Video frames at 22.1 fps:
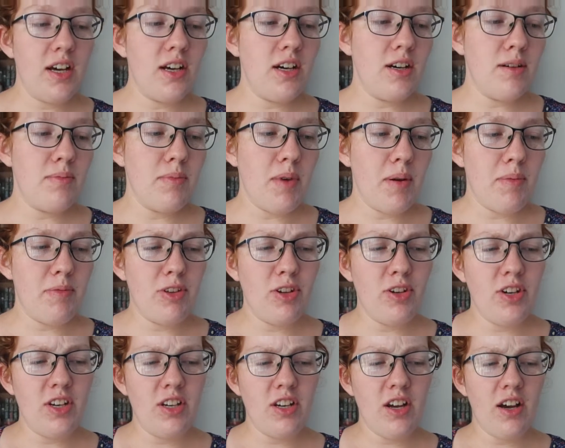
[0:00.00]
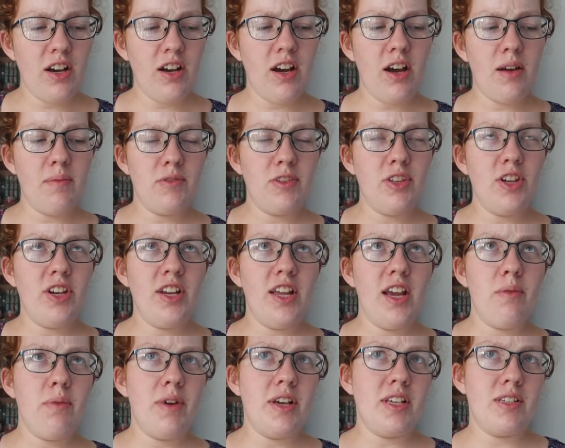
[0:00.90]
Um, I'm 39, I'm
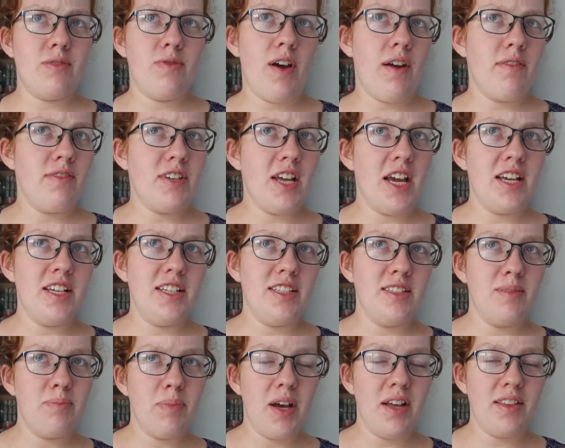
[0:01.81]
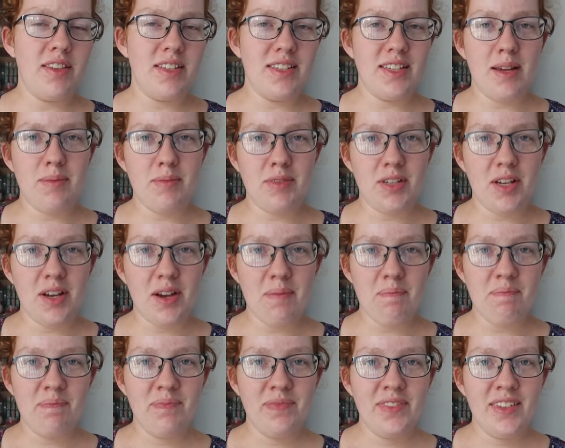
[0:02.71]
38 weeks, 5 days, but at the same
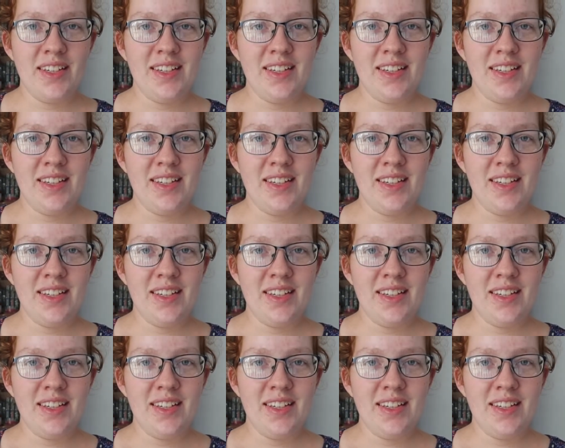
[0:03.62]
time,